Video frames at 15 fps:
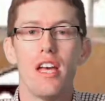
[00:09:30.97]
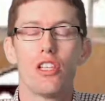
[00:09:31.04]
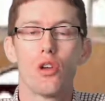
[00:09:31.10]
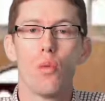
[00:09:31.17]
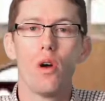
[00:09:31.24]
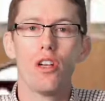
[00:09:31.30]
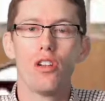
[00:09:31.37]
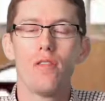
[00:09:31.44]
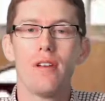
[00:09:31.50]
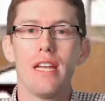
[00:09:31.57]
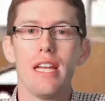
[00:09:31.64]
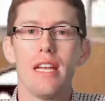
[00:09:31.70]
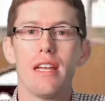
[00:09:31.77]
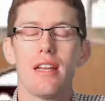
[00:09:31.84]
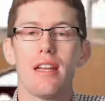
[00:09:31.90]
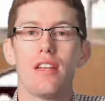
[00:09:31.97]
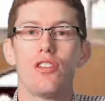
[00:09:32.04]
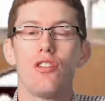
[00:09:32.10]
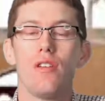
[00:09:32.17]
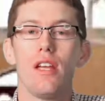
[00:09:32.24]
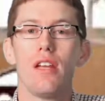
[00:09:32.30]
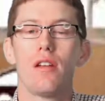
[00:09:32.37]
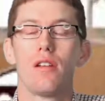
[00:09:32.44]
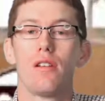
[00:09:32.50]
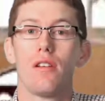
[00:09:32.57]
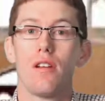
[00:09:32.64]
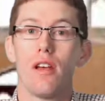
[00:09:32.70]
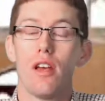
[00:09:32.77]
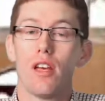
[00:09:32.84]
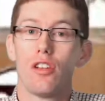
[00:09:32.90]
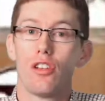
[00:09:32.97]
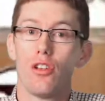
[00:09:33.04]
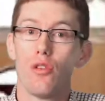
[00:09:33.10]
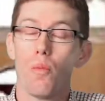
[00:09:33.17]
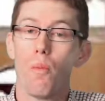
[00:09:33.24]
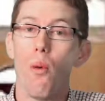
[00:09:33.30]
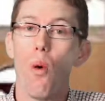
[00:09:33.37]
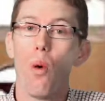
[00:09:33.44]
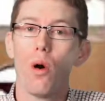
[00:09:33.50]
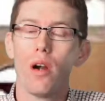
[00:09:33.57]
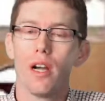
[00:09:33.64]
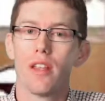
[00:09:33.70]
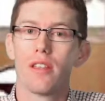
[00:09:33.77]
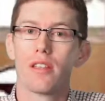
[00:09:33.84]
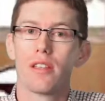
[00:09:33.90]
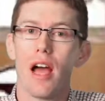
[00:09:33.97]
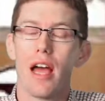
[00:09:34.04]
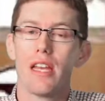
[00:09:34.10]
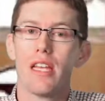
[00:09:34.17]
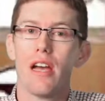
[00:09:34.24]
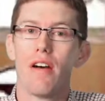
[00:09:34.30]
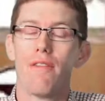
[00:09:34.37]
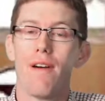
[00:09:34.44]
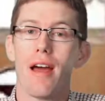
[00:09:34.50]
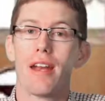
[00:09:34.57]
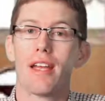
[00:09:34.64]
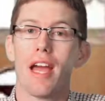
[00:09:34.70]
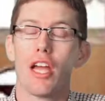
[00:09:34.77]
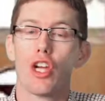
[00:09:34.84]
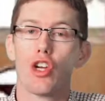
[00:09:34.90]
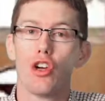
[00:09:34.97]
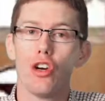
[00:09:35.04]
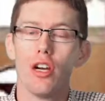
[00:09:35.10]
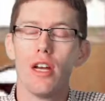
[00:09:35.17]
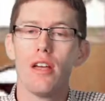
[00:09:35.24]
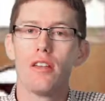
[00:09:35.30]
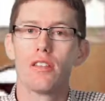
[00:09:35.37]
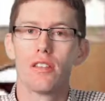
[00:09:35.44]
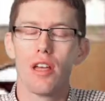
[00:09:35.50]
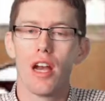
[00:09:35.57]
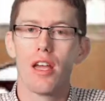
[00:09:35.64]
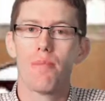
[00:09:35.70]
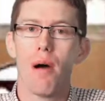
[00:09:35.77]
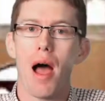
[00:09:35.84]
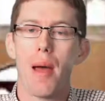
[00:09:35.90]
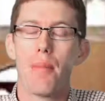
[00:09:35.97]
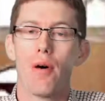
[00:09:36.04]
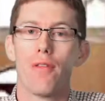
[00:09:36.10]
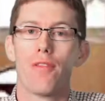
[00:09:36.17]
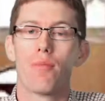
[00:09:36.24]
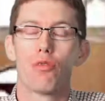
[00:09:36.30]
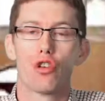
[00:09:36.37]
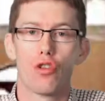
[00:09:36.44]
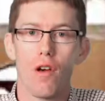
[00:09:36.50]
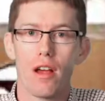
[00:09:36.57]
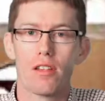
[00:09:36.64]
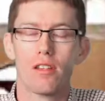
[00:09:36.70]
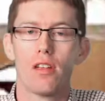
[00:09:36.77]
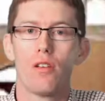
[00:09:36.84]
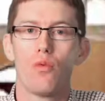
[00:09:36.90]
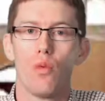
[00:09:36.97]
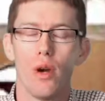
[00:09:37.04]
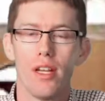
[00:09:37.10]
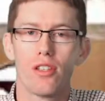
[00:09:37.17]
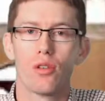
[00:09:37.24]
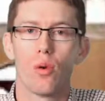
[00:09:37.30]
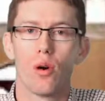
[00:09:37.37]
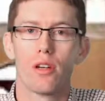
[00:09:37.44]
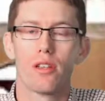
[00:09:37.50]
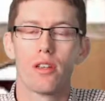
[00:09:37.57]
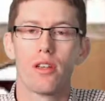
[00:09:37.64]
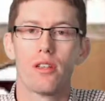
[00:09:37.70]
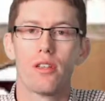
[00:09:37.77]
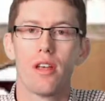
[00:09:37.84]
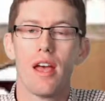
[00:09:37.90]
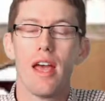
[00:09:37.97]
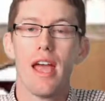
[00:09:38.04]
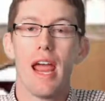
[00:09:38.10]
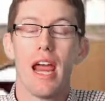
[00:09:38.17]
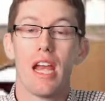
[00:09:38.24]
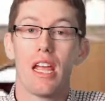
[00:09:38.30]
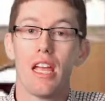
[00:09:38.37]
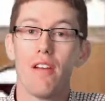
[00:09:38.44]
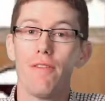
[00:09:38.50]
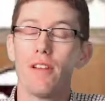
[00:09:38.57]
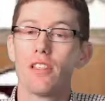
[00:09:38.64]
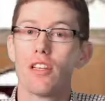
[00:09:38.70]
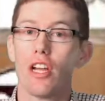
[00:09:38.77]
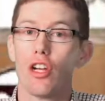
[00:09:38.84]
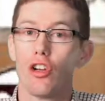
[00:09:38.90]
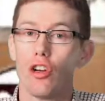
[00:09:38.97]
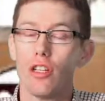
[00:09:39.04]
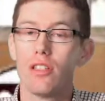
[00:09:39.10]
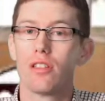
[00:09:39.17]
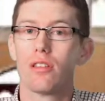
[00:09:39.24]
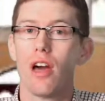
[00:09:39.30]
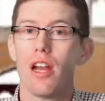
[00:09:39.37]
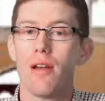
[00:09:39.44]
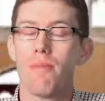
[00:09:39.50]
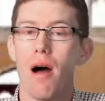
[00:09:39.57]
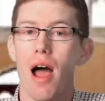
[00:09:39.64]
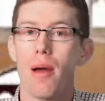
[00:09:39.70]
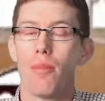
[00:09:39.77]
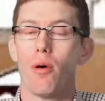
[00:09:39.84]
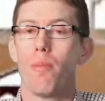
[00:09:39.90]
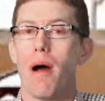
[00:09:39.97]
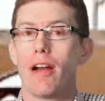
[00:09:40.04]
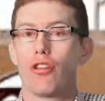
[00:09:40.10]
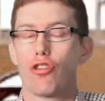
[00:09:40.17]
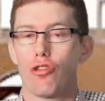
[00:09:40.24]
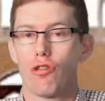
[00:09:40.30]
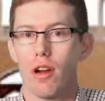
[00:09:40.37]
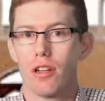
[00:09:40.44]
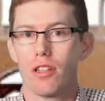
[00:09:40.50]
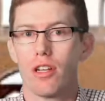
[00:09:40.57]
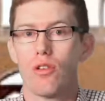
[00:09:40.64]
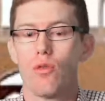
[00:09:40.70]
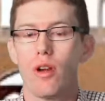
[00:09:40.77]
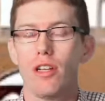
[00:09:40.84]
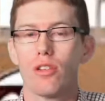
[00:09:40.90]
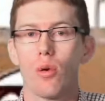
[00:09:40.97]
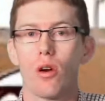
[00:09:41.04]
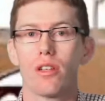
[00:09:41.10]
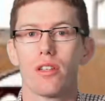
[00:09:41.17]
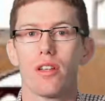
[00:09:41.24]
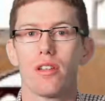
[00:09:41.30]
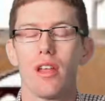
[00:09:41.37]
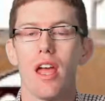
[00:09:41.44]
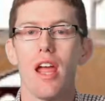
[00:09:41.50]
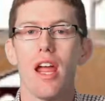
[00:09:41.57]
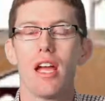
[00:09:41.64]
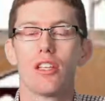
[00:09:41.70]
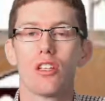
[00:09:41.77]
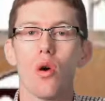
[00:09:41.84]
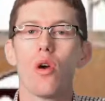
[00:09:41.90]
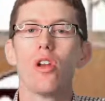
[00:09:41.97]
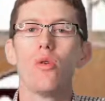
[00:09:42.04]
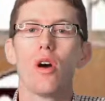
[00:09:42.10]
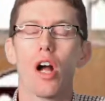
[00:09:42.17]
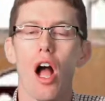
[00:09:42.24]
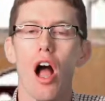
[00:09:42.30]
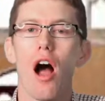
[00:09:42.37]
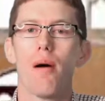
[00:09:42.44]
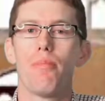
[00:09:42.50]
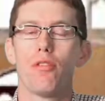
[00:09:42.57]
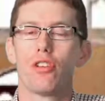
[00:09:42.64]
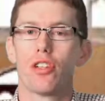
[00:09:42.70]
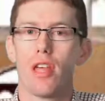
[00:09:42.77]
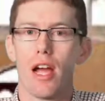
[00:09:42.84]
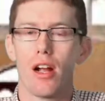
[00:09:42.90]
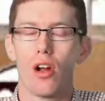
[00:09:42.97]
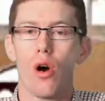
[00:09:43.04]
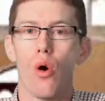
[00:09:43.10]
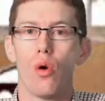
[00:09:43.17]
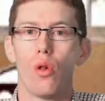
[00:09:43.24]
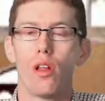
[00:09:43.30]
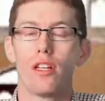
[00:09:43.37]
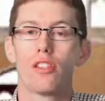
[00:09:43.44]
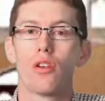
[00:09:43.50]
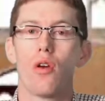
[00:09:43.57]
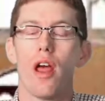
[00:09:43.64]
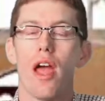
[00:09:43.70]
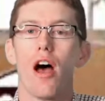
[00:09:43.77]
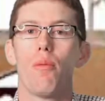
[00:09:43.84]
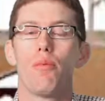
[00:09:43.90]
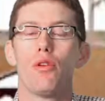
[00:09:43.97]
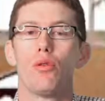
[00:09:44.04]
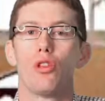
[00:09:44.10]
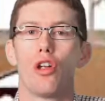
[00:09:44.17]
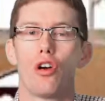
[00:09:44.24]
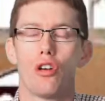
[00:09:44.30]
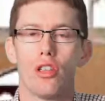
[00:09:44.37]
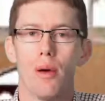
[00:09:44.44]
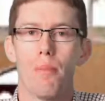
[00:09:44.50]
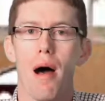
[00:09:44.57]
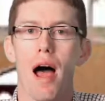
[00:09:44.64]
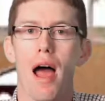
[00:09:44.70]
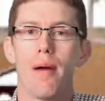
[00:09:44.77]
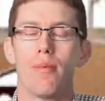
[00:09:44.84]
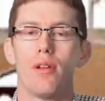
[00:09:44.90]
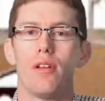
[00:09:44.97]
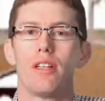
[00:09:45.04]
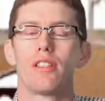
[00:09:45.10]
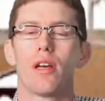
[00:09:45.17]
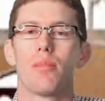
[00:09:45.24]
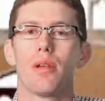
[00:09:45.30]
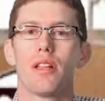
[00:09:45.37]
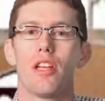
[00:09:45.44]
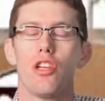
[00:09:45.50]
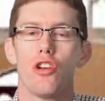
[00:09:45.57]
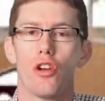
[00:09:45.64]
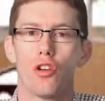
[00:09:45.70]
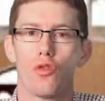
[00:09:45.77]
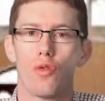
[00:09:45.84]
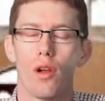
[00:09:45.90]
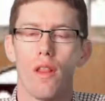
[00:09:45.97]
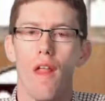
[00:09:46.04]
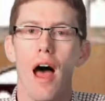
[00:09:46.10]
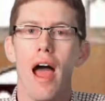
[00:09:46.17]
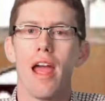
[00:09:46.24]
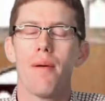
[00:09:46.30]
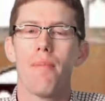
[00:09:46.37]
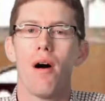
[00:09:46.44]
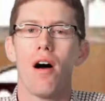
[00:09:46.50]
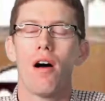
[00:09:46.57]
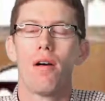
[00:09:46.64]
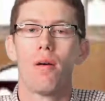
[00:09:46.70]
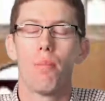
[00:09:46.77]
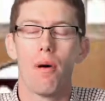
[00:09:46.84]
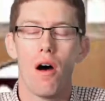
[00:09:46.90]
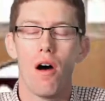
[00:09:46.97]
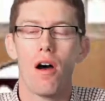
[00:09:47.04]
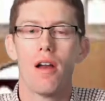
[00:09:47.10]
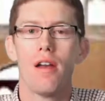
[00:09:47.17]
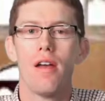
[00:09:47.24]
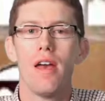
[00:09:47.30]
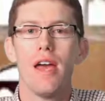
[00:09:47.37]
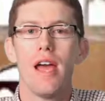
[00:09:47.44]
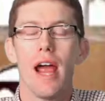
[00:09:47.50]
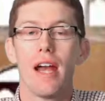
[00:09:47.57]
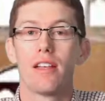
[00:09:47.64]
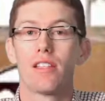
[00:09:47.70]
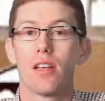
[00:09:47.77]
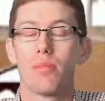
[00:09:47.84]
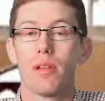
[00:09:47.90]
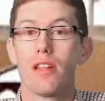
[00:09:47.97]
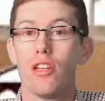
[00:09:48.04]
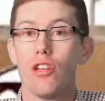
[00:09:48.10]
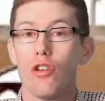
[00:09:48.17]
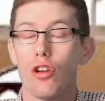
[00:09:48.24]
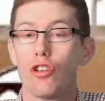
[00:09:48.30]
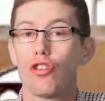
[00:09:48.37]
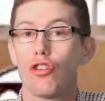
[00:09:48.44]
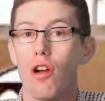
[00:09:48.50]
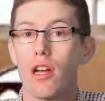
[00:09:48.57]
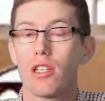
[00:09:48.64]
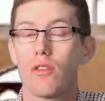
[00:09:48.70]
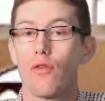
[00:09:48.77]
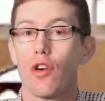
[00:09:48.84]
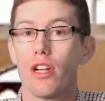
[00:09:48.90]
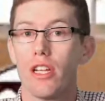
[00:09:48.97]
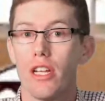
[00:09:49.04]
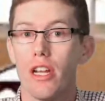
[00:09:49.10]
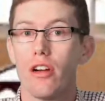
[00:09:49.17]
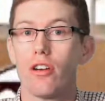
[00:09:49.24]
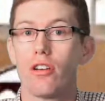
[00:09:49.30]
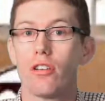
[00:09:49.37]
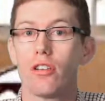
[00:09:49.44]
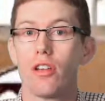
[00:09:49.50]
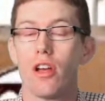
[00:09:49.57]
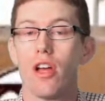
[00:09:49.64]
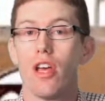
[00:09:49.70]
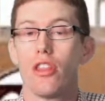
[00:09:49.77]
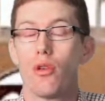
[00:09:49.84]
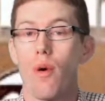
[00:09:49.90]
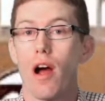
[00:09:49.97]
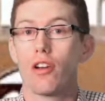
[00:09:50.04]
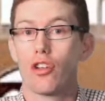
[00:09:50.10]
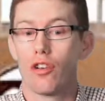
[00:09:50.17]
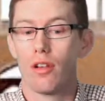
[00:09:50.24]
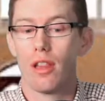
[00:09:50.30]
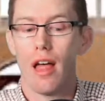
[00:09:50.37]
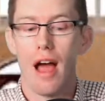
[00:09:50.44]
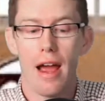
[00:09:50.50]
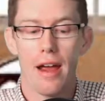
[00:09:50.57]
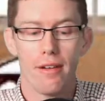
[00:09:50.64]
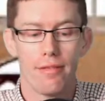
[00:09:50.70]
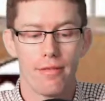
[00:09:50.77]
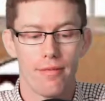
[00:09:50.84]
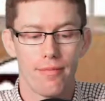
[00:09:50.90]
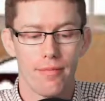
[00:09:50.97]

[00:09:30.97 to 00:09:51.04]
So what you need is you need to pour into this idea of finding a good study Bible from trusted resources. And if it's a good study Bible by trusted resources, it's going to accomplish that goal. It's going to help you learn the Bible. It's something that you can rely upon, and it's something that you can trust for years throughout your life.